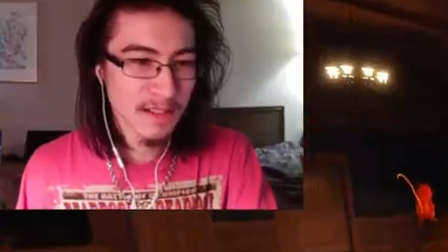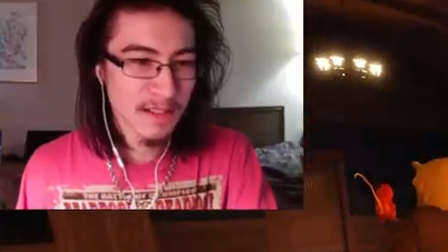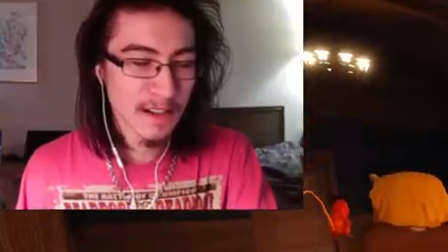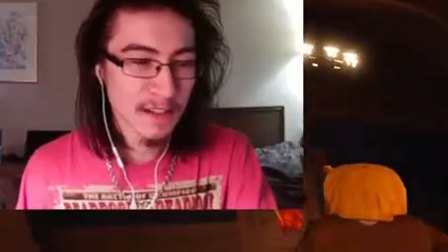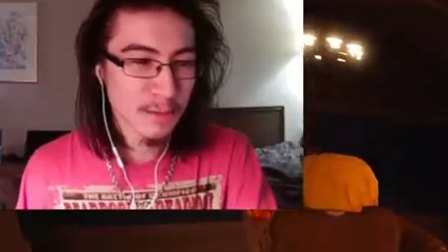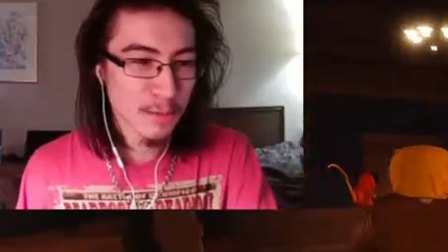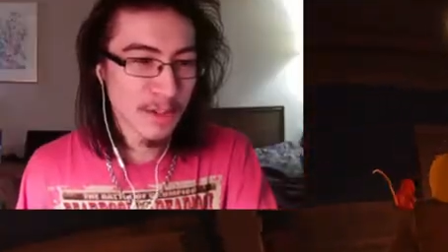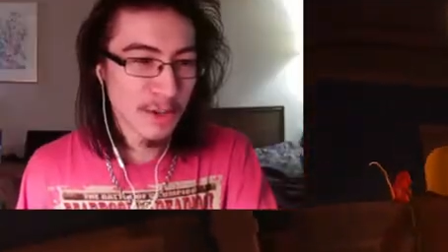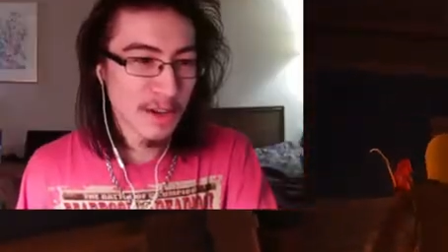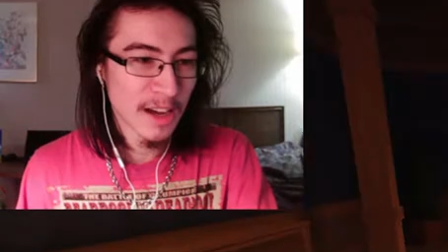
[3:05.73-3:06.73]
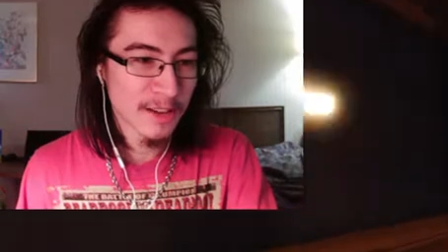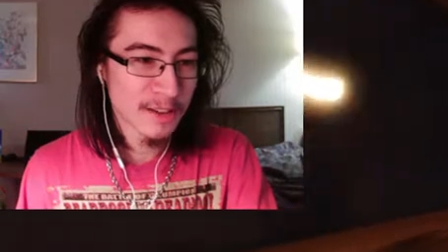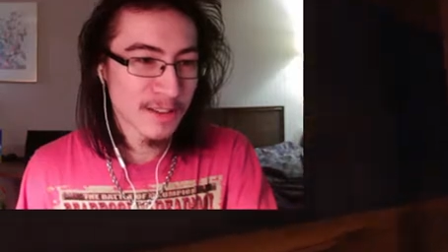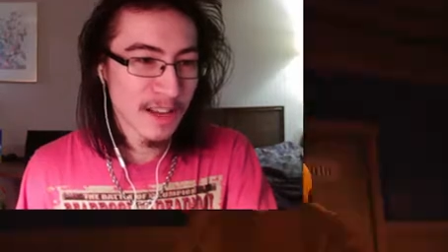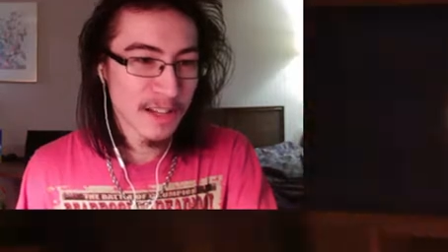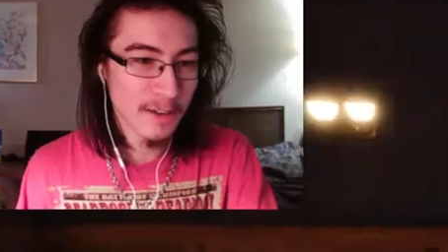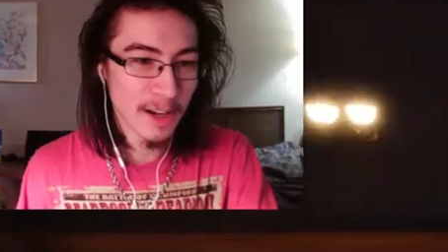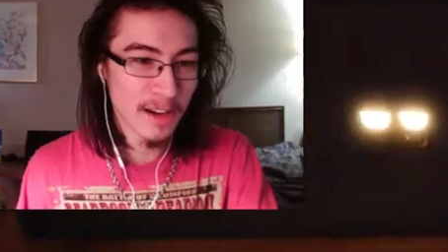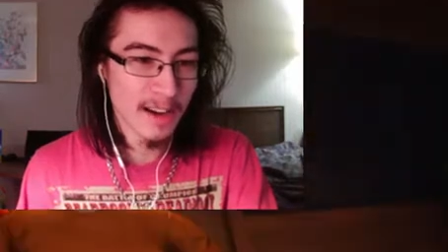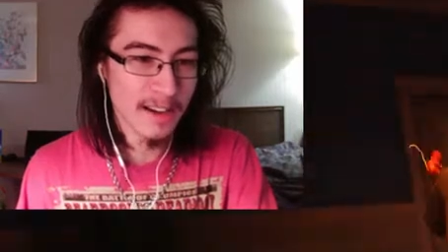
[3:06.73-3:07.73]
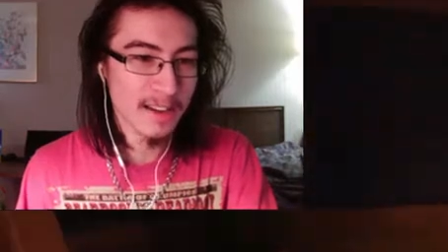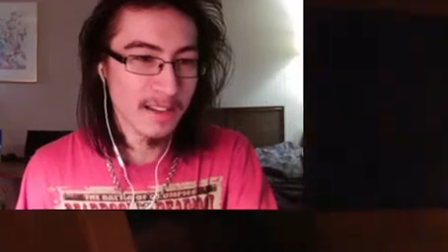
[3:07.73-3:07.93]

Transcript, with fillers: How did we know, how did they know how to hide?